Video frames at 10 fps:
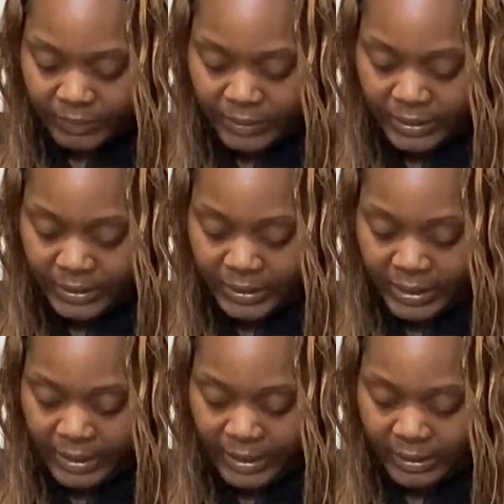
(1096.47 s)
It's
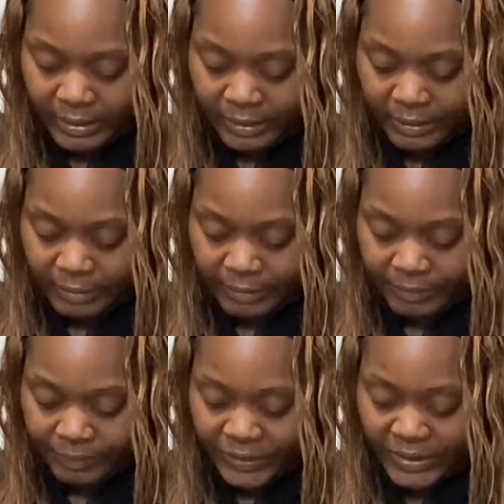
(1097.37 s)
like,
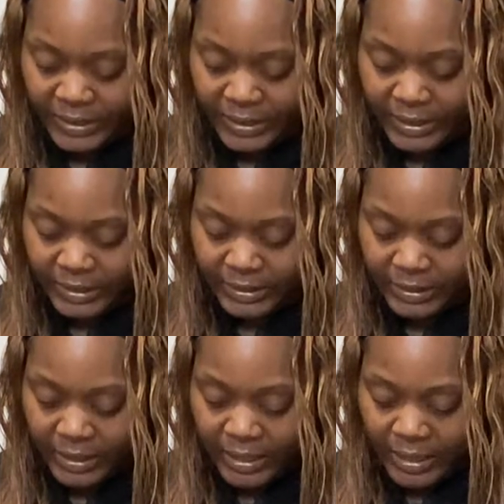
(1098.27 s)
um, it says
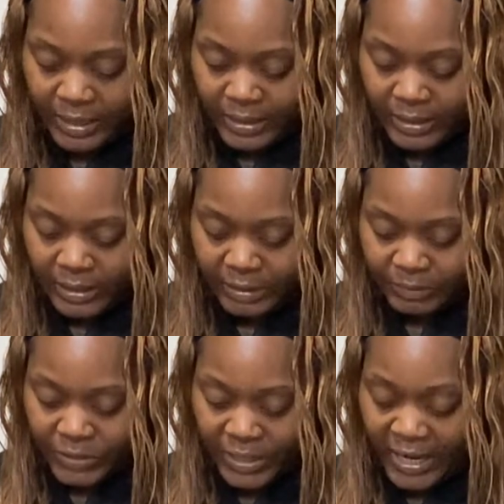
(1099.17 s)
um,
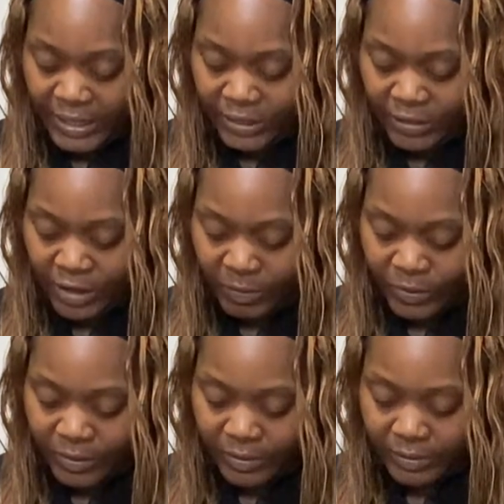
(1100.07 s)
shining
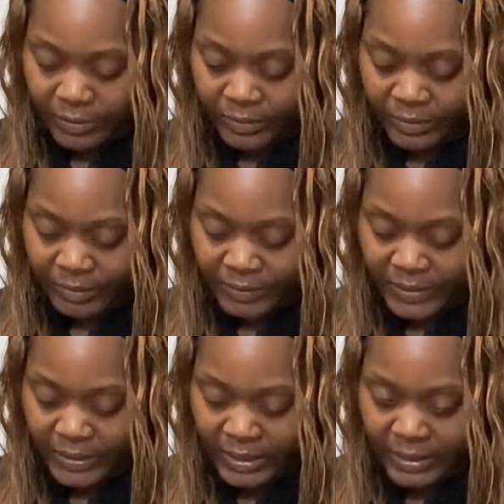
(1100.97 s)
armor, you know what I'm
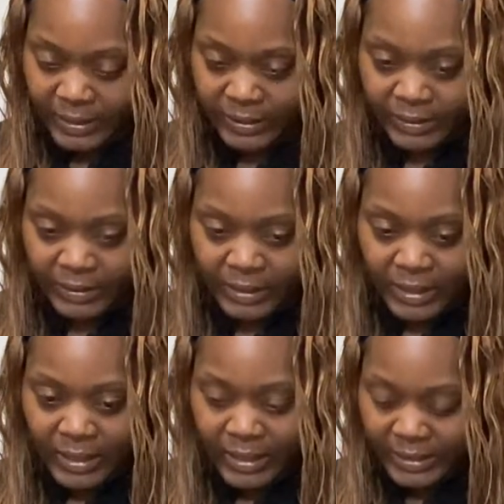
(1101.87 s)
saying?
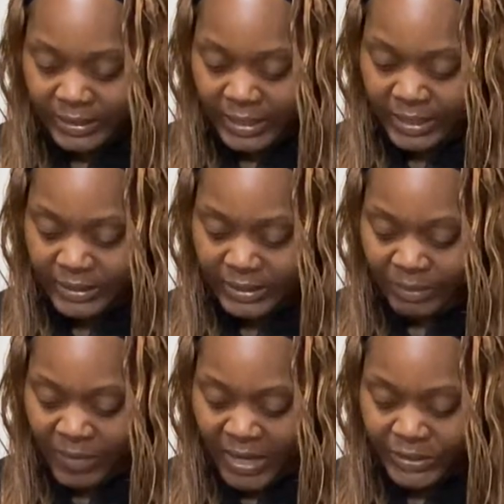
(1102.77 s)
it says
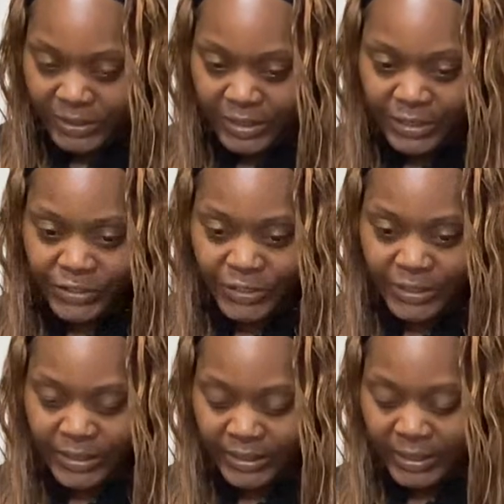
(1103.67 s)

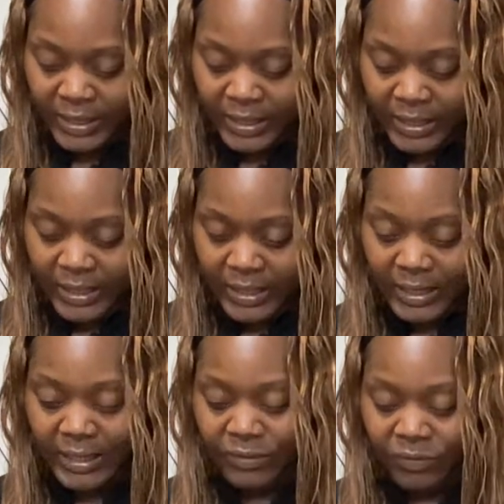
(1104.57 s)
imagination.
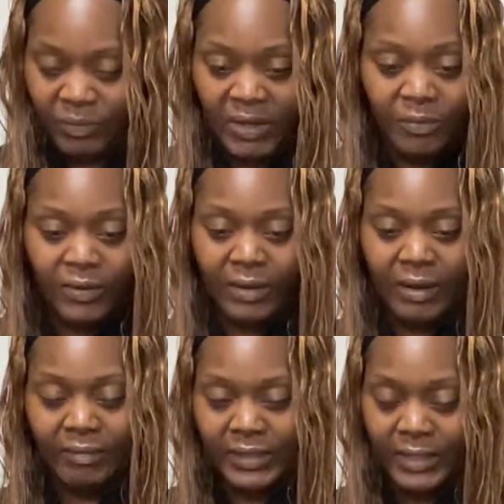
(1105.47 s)
And remember,
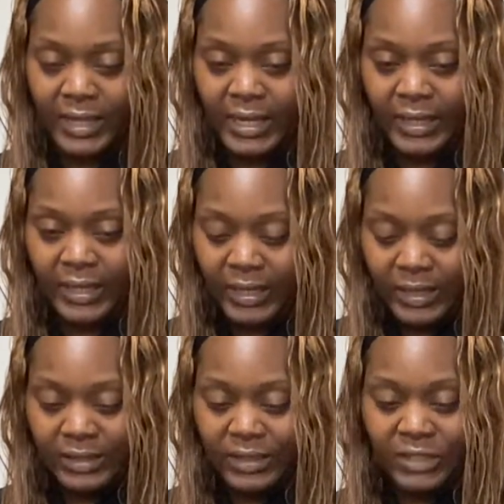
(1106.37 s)
I was like,
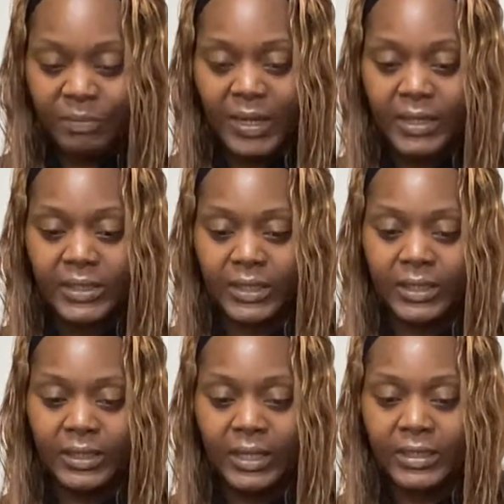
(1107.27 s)
this
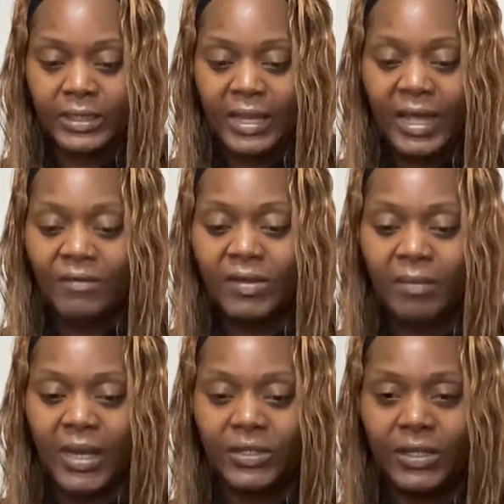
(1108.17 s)
person doesn't have an
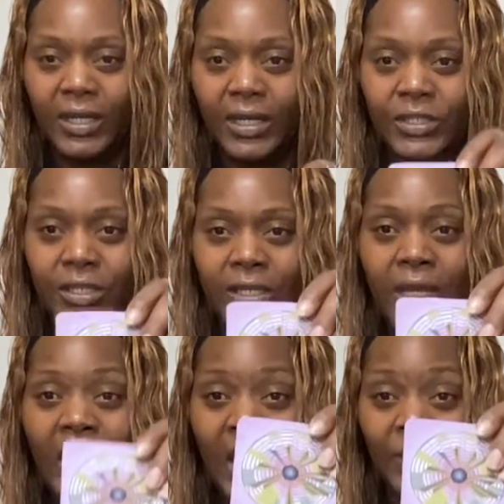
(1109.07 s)
imagination.
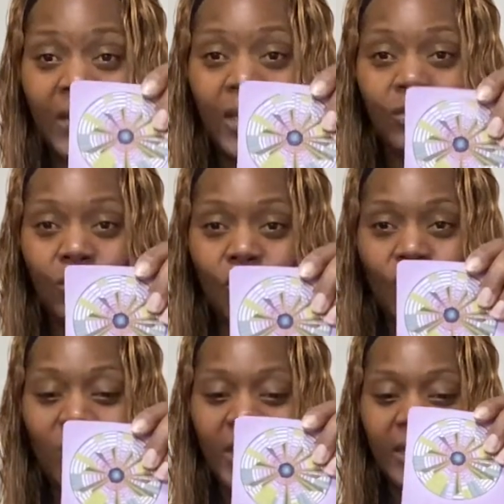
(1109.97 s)
I mean, they
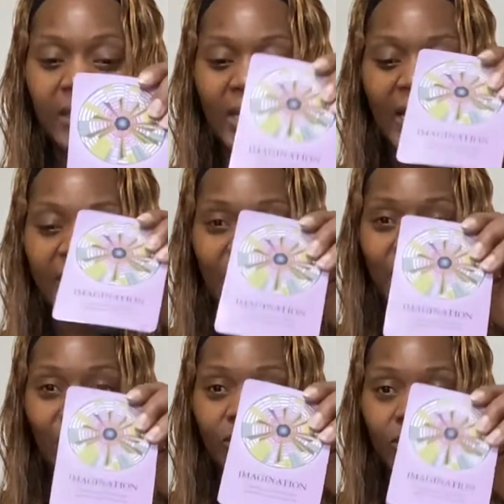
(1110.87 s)
do, but it's like they
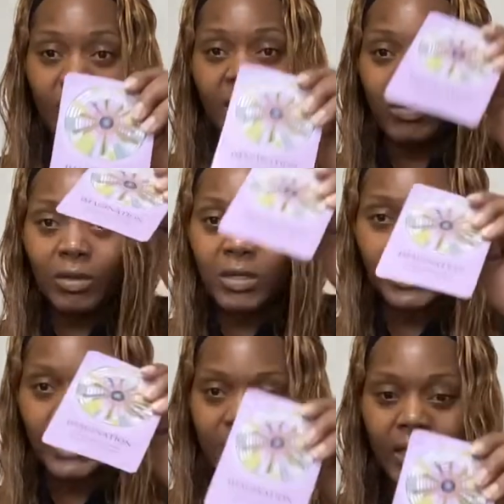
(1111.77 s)
be on straight
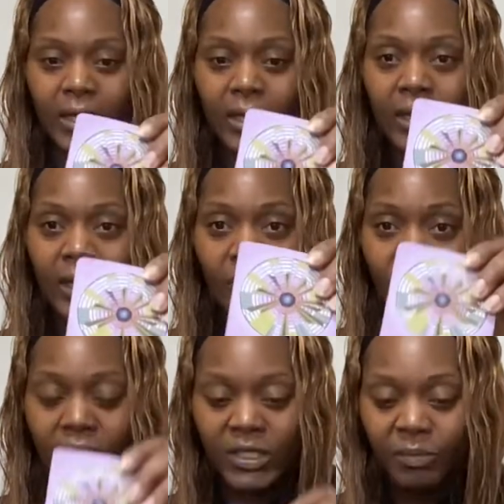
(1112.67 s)
bullshit
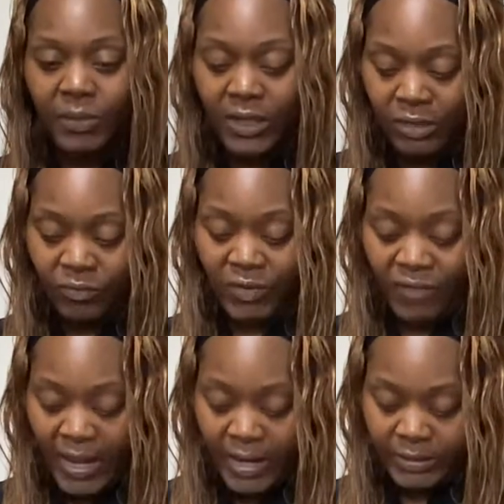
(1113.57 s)
with this being in
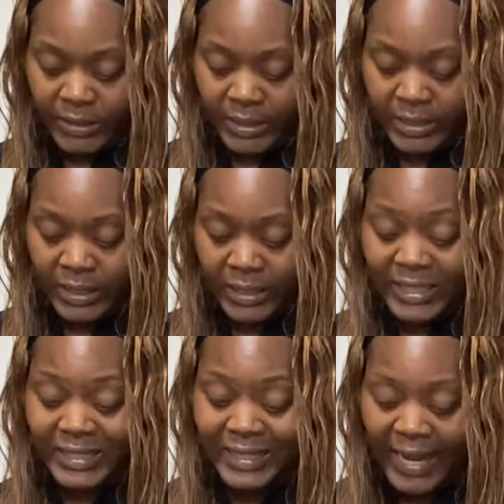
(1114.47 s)
reverse. And then
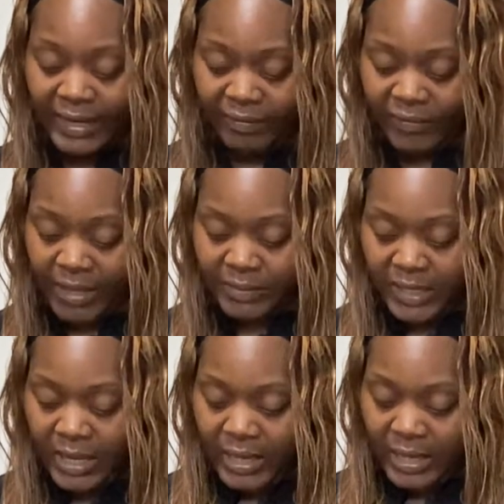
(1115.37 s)
this Knight of Cups,
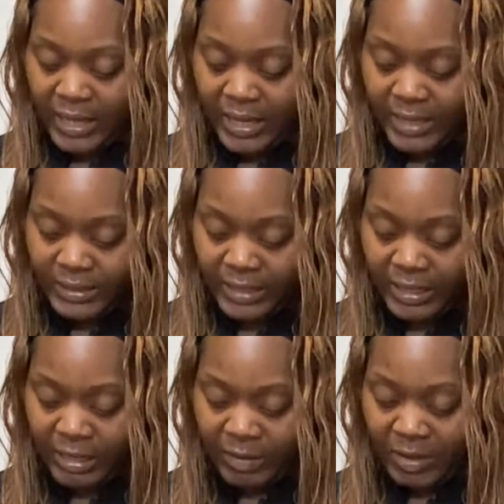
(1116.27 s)
it has
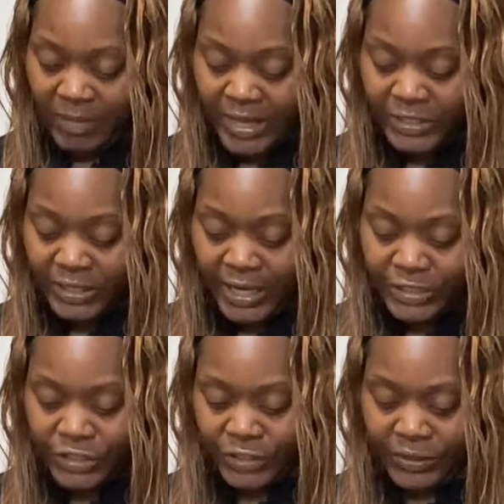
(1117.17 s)
uh,
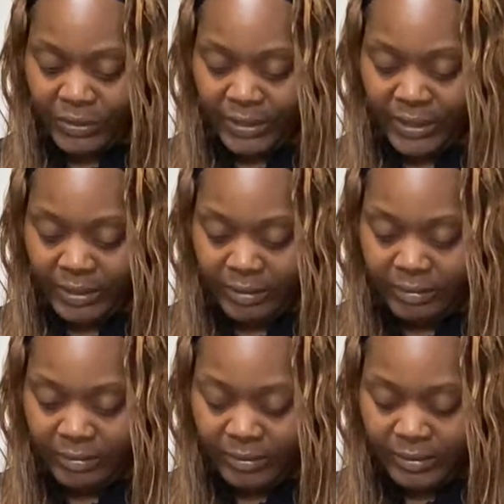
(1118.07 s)
imagination on here.